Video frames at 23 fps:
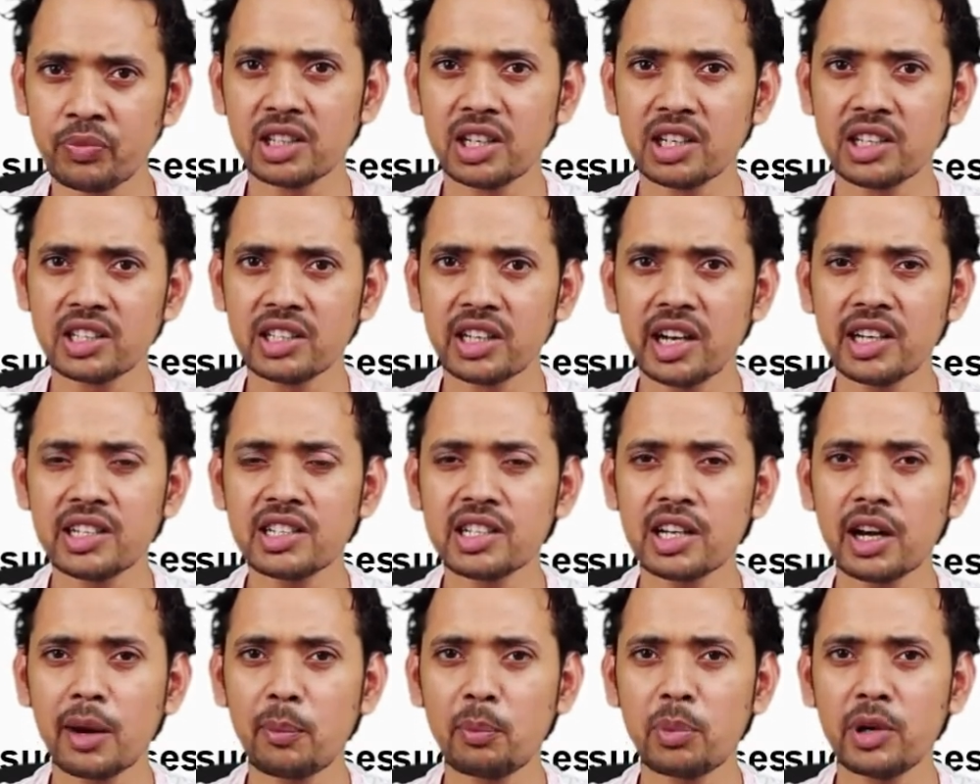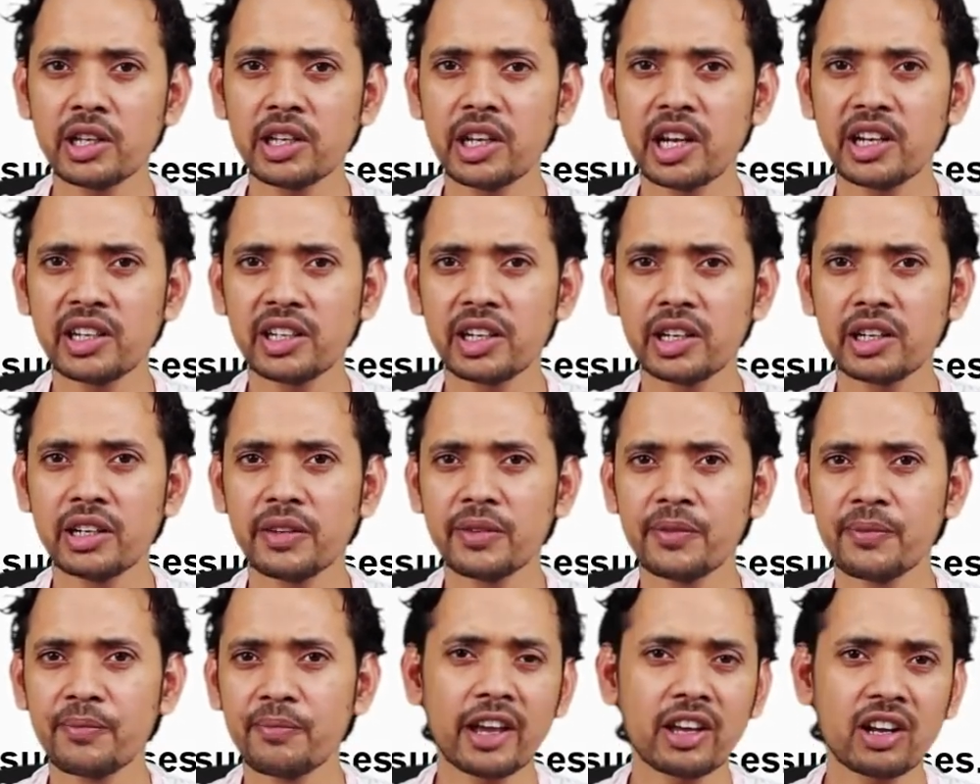it gets replicated
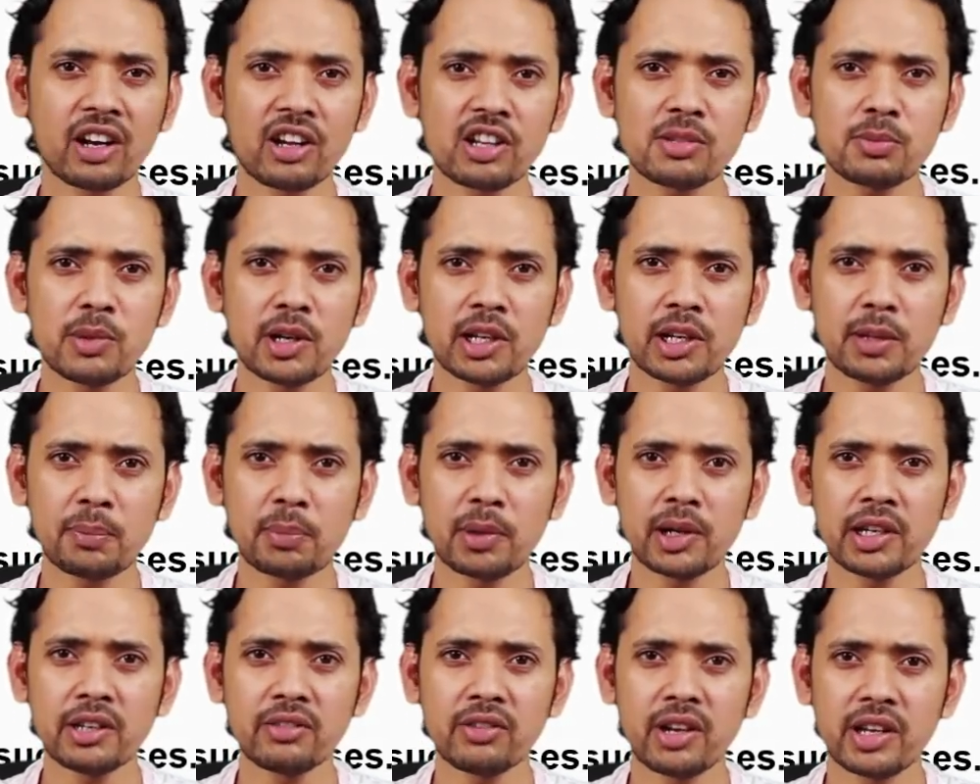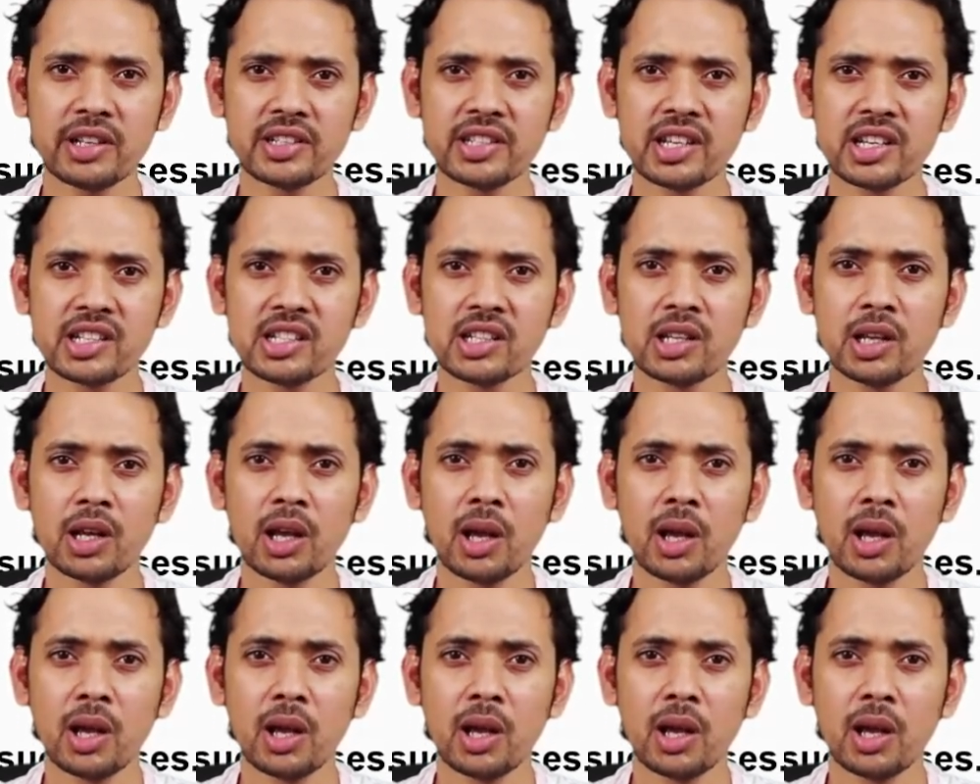across multiple devices